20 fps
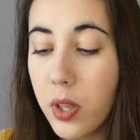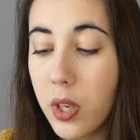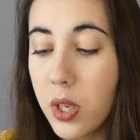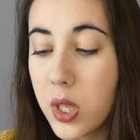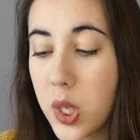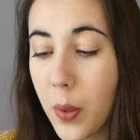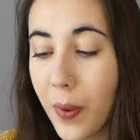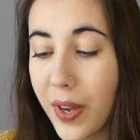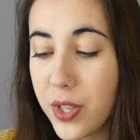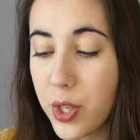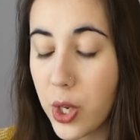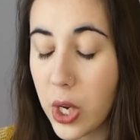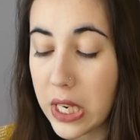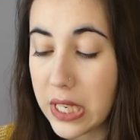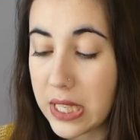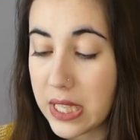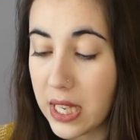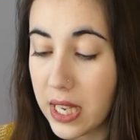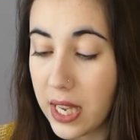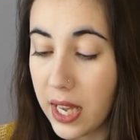So as you
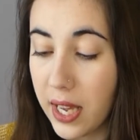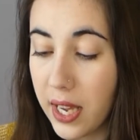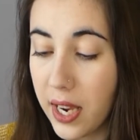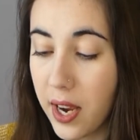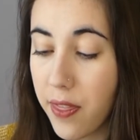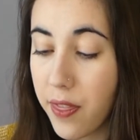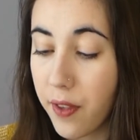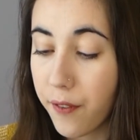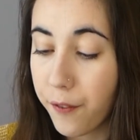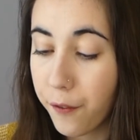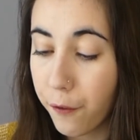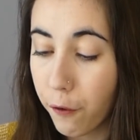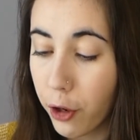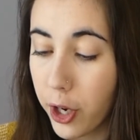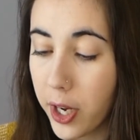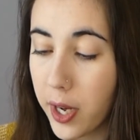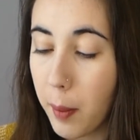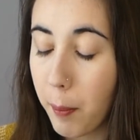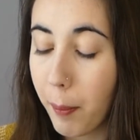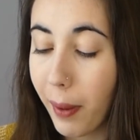can see here, the
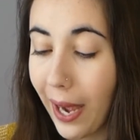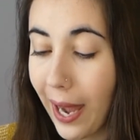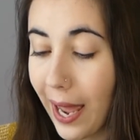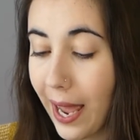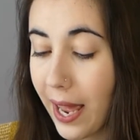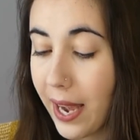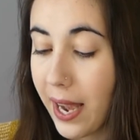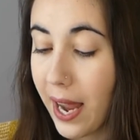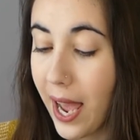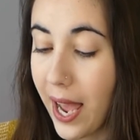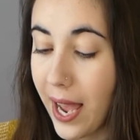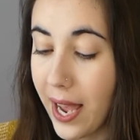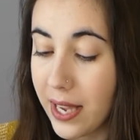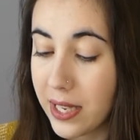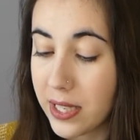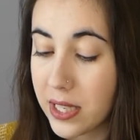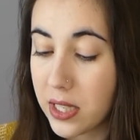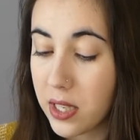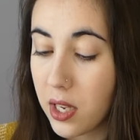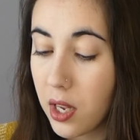free plan
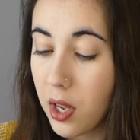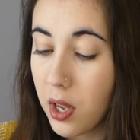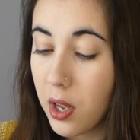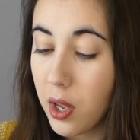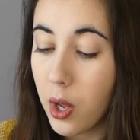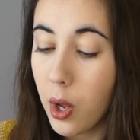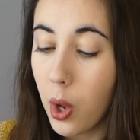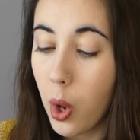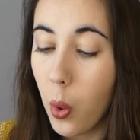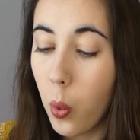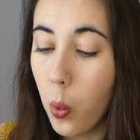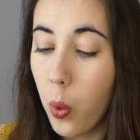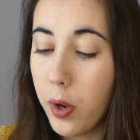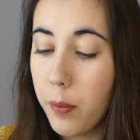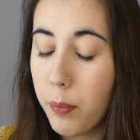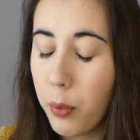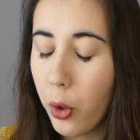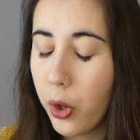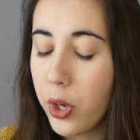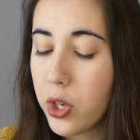has
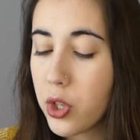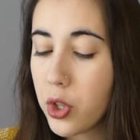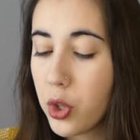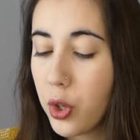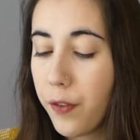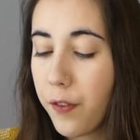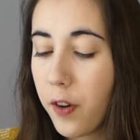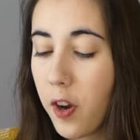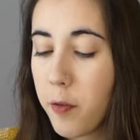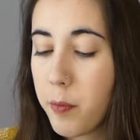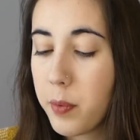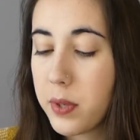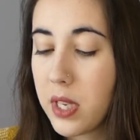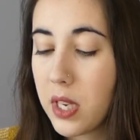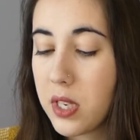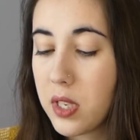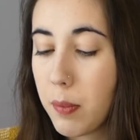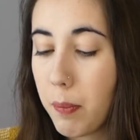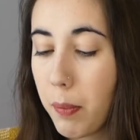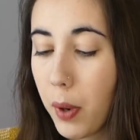
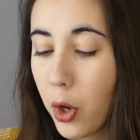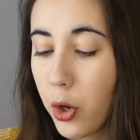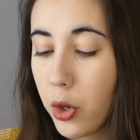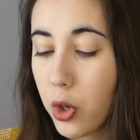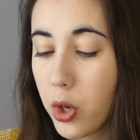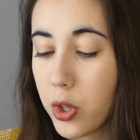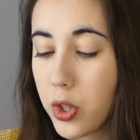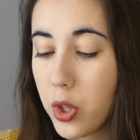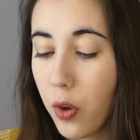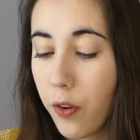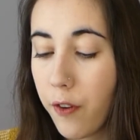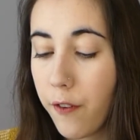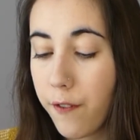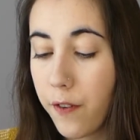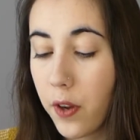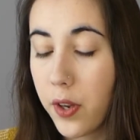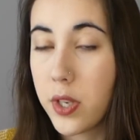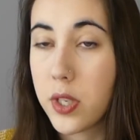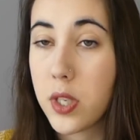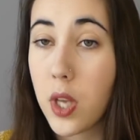1.25% bonus on
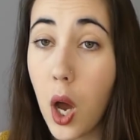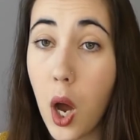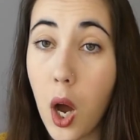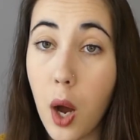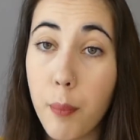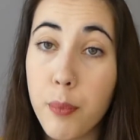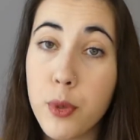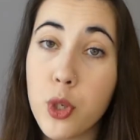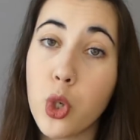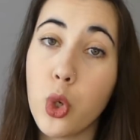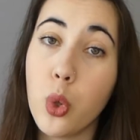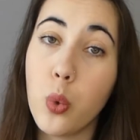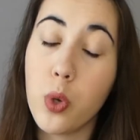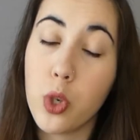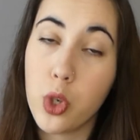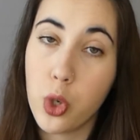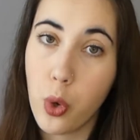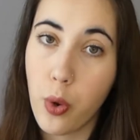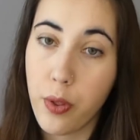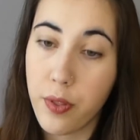funds up to
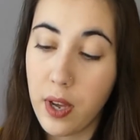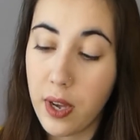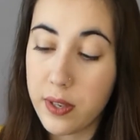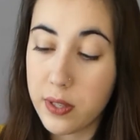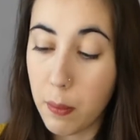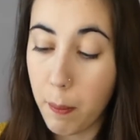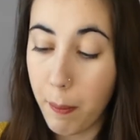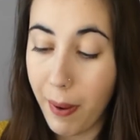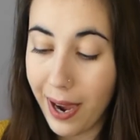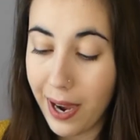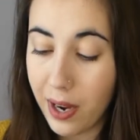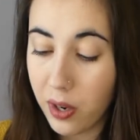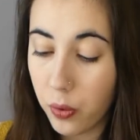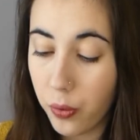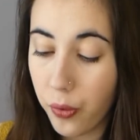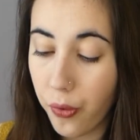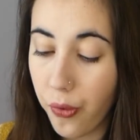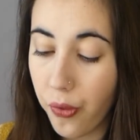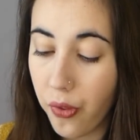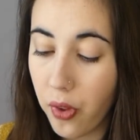
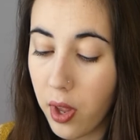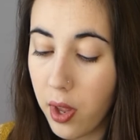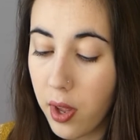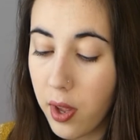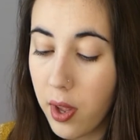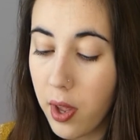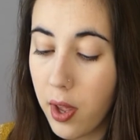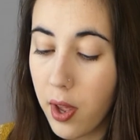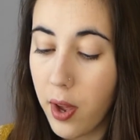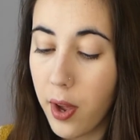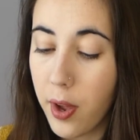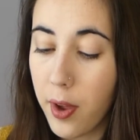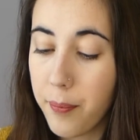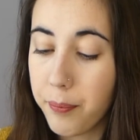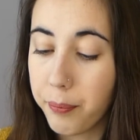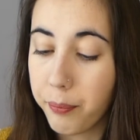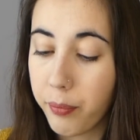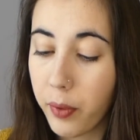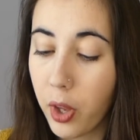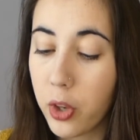£2,000.
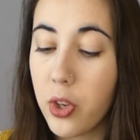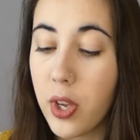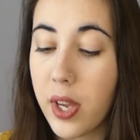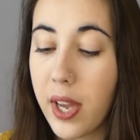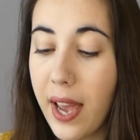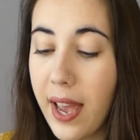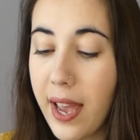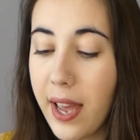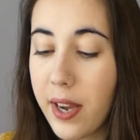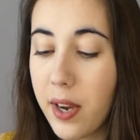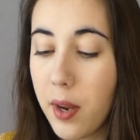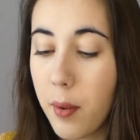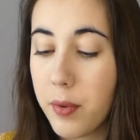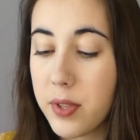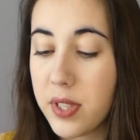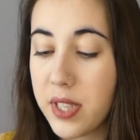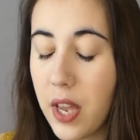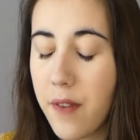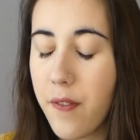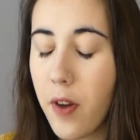You can
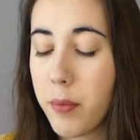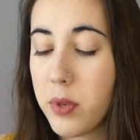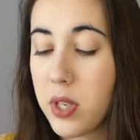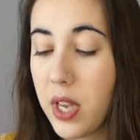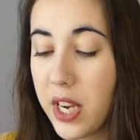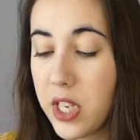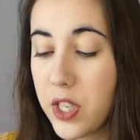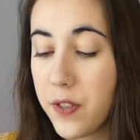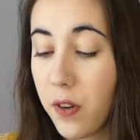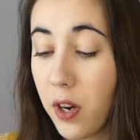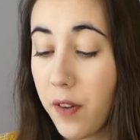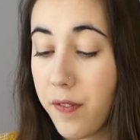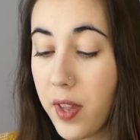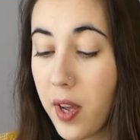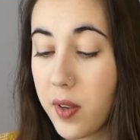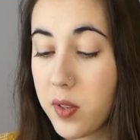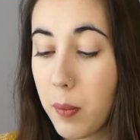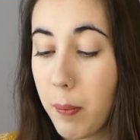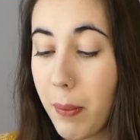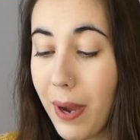save up to
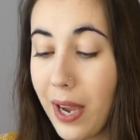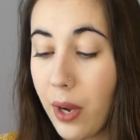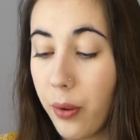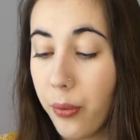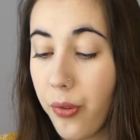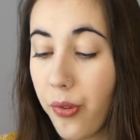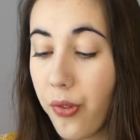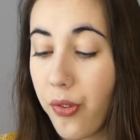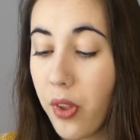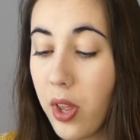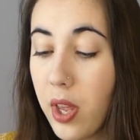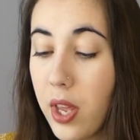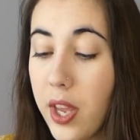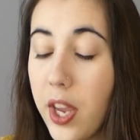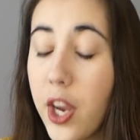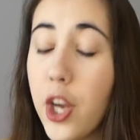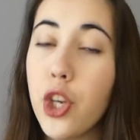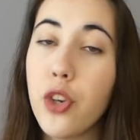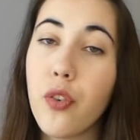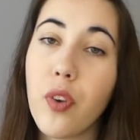£85,000
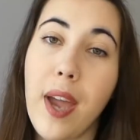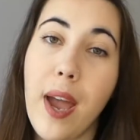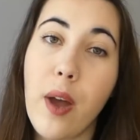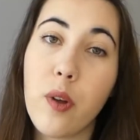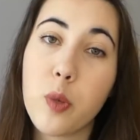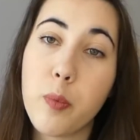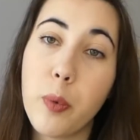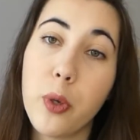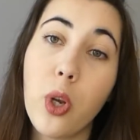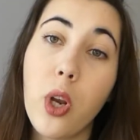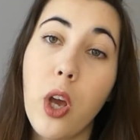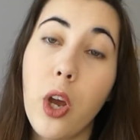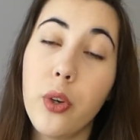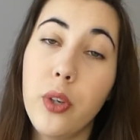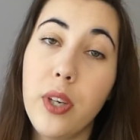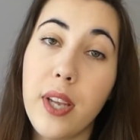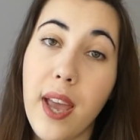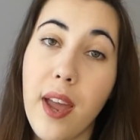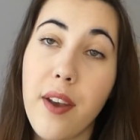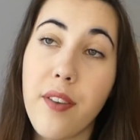in your account, but you'll
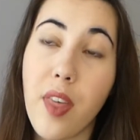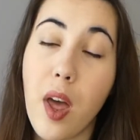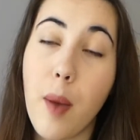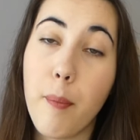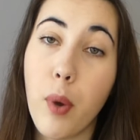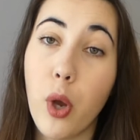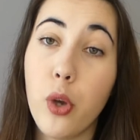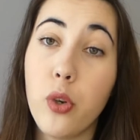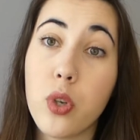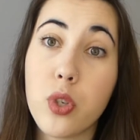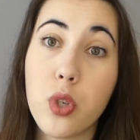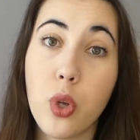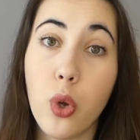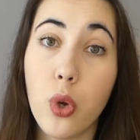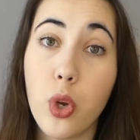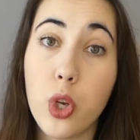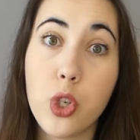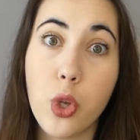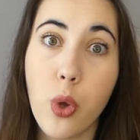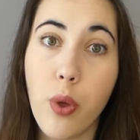only get that bonus
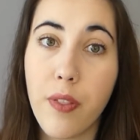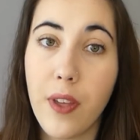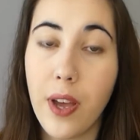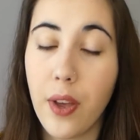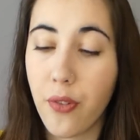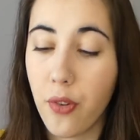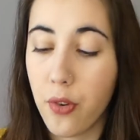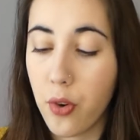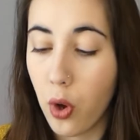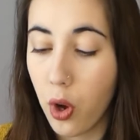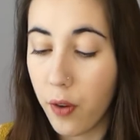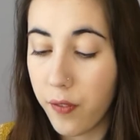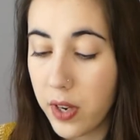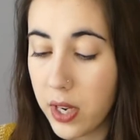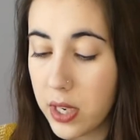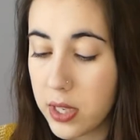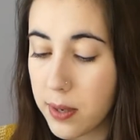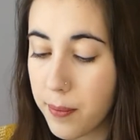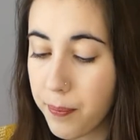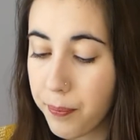on £2,000 of
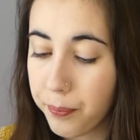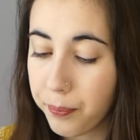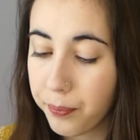it.